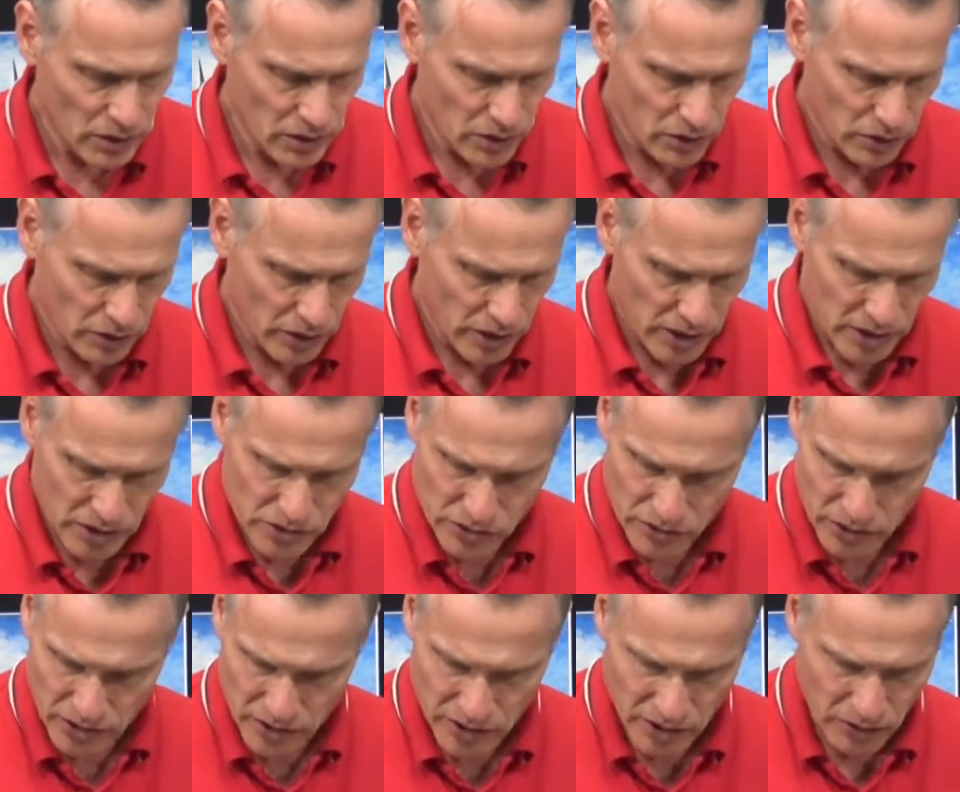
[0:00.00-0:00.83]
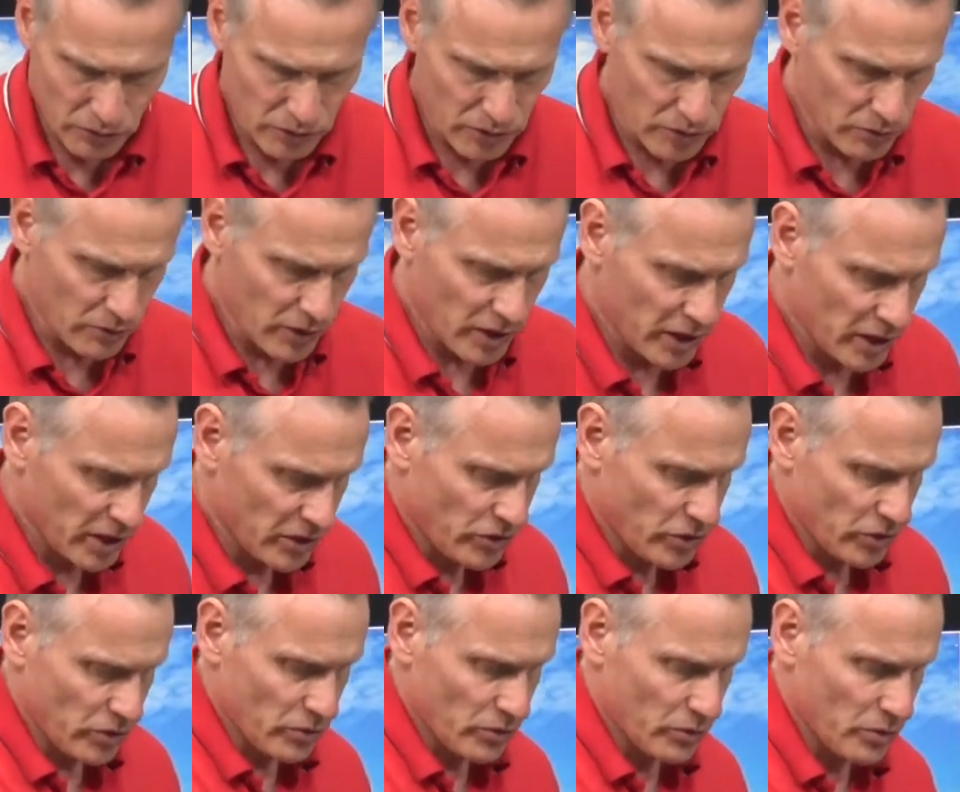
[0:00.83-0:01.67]
Okay, so I think we're ready
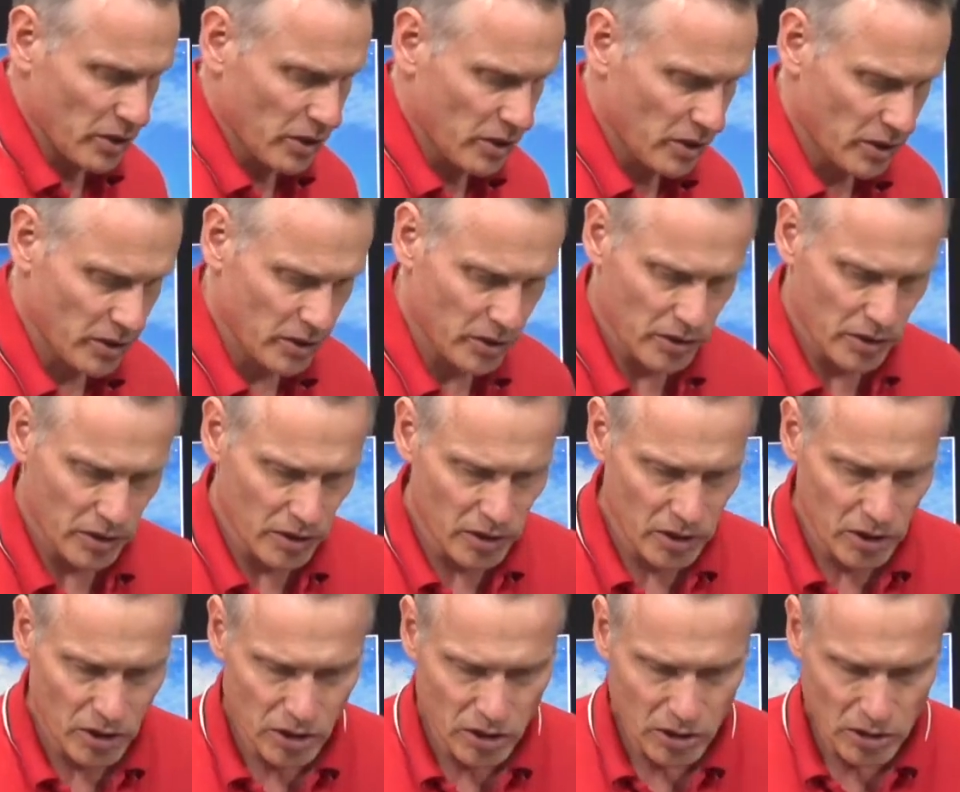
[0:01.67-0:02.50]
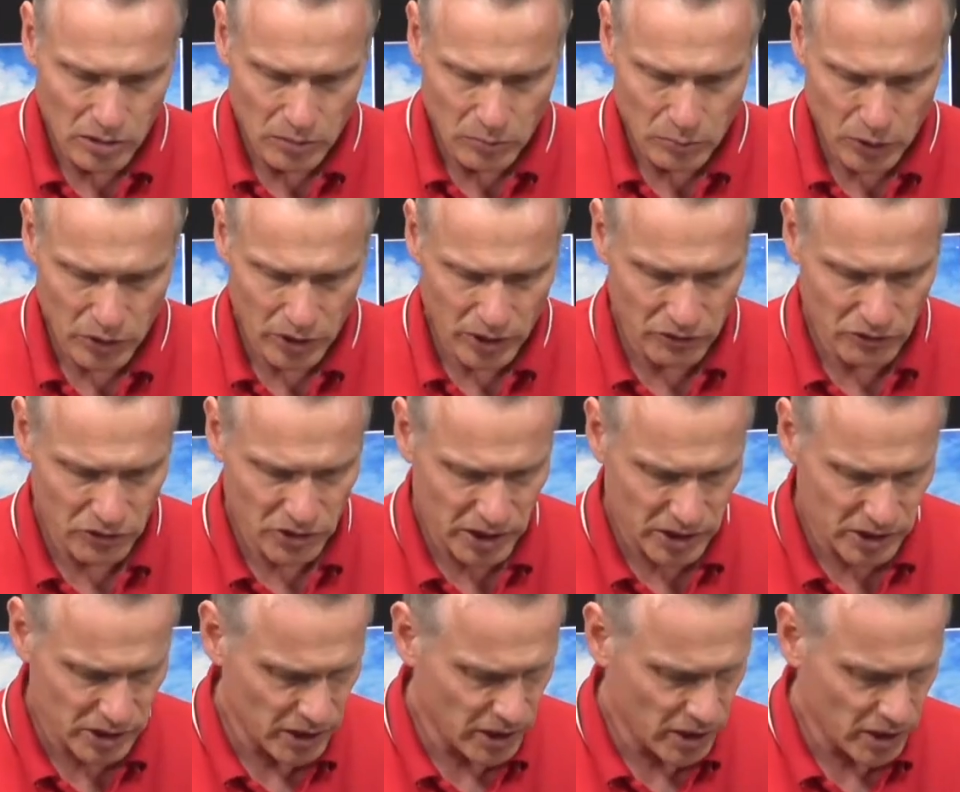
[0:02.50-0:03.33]
to put
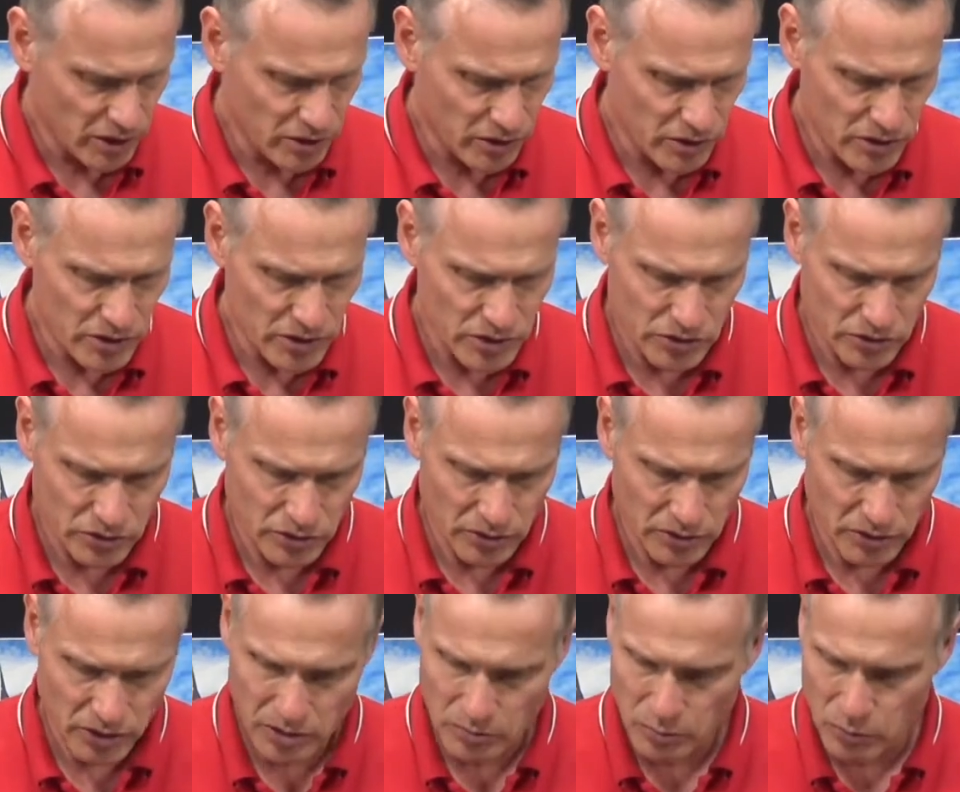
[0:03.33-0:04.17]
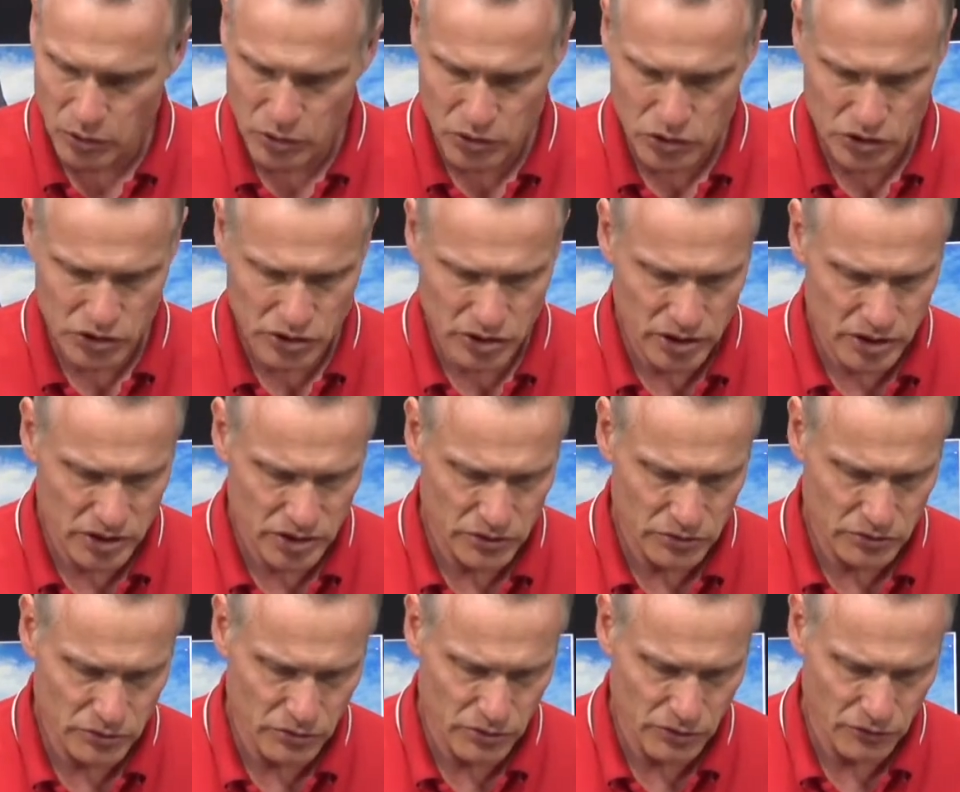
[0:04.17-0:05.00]
everything together, so I'm going to push this
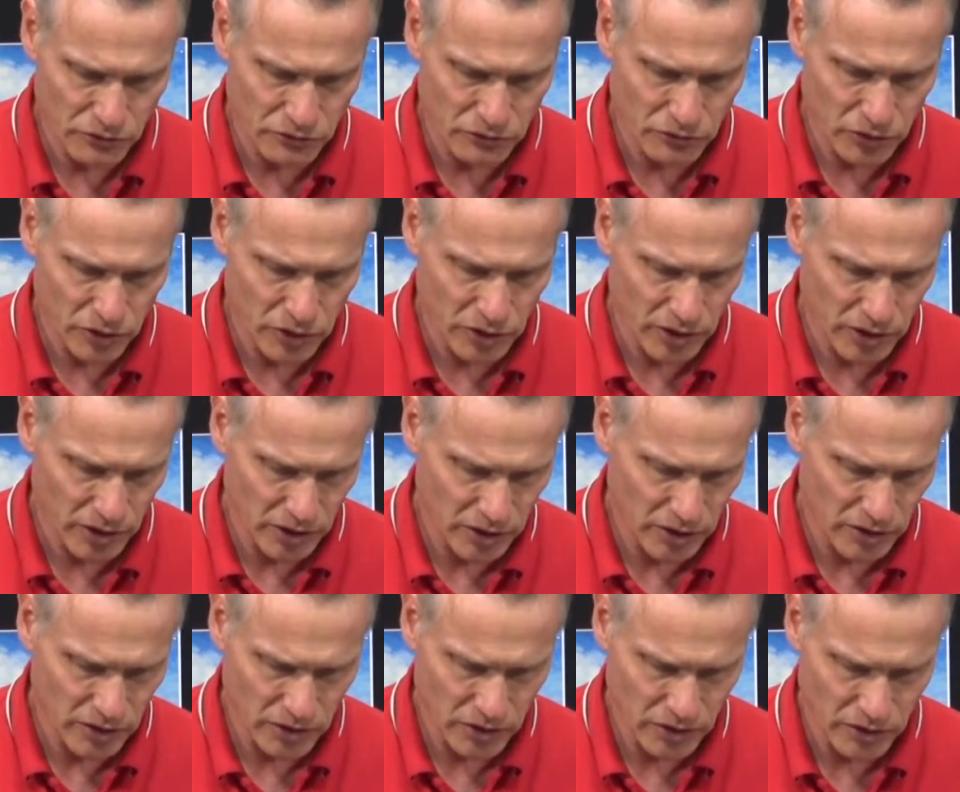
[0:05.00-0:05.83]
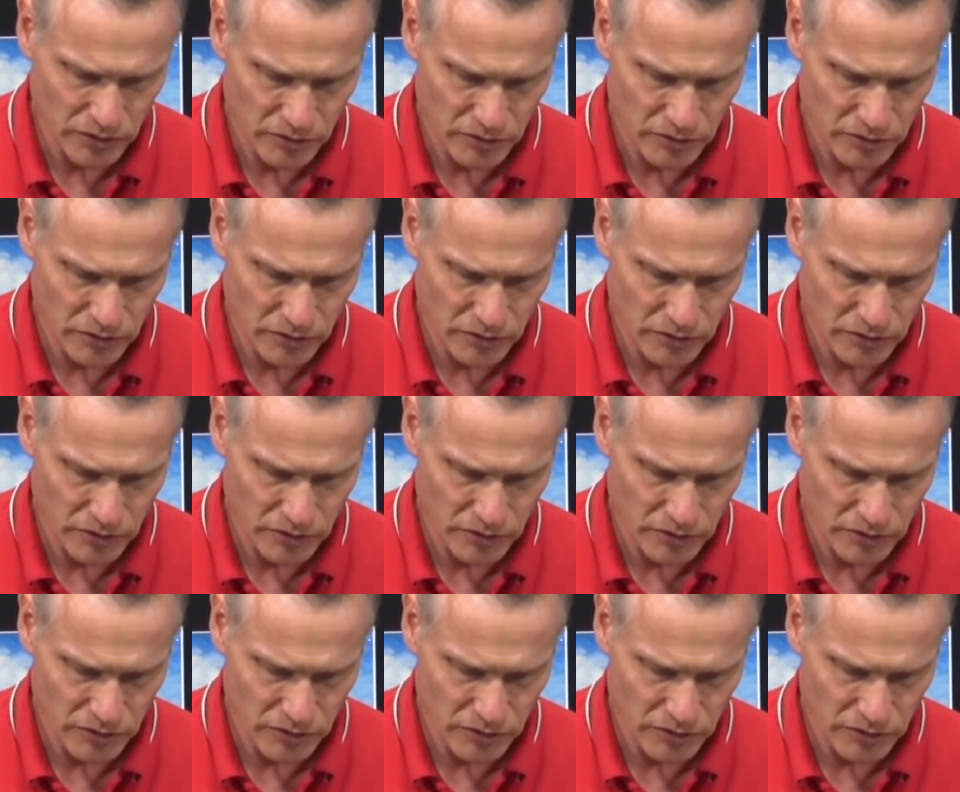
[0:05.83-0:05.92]
through the front end.